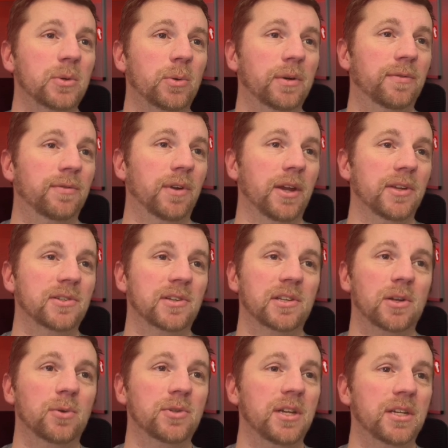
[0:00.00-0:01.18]
go into freeze because I
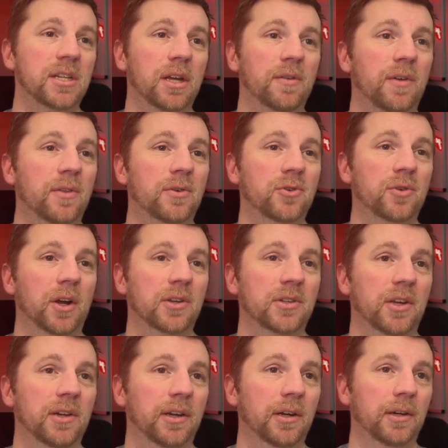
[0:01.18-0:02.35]
don't see a ton of other drugs
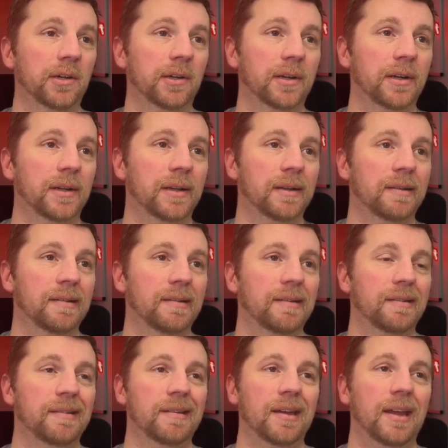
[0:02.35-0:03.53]
on here.
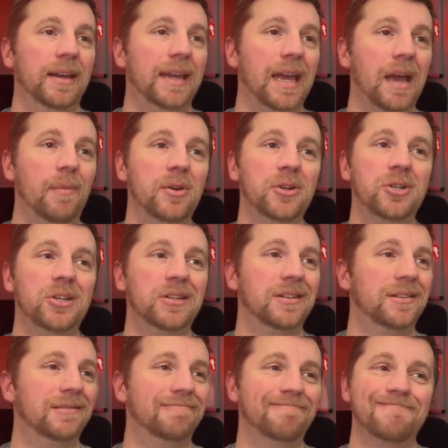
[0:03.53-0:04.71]
The cabbage,
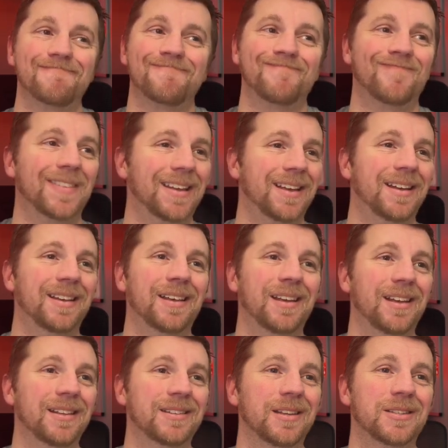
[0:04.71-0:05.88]

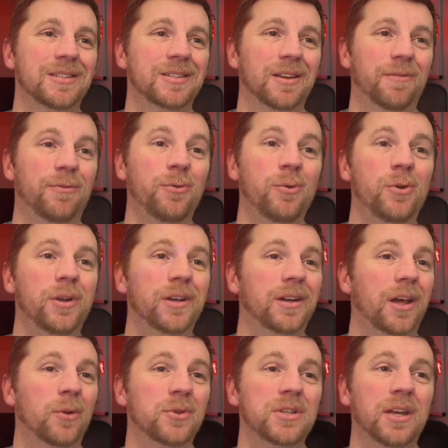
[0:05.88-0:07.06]
it's a food. I
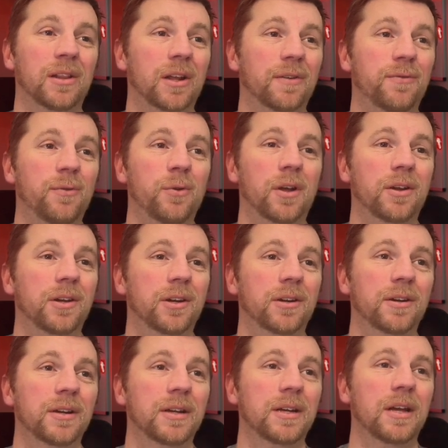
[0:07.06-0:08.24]
don't see a lot of food on here.
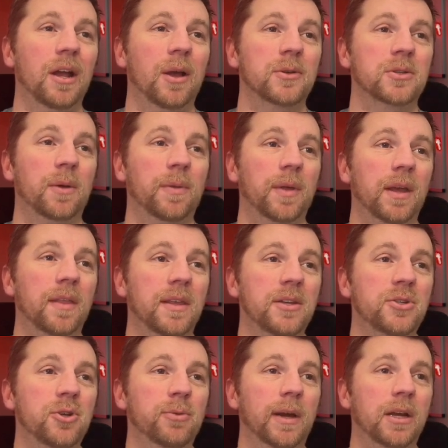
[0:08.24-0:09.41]
So I'm thinking these
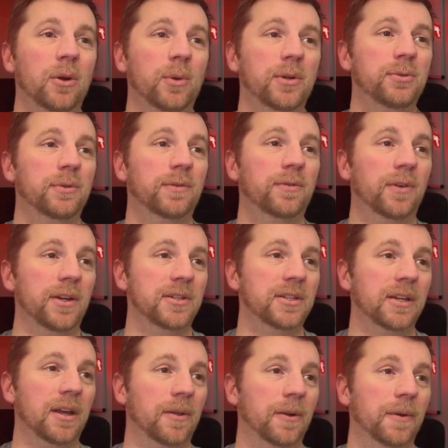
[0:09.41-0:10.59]
two might go into a freeze
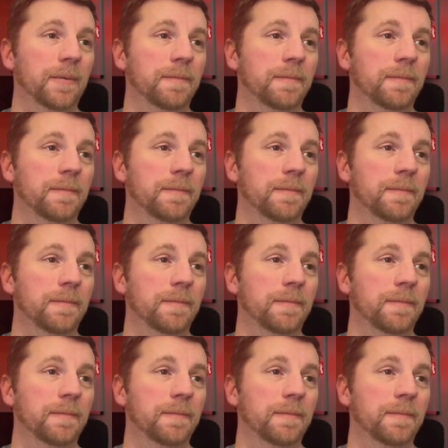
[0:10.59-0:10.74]
together.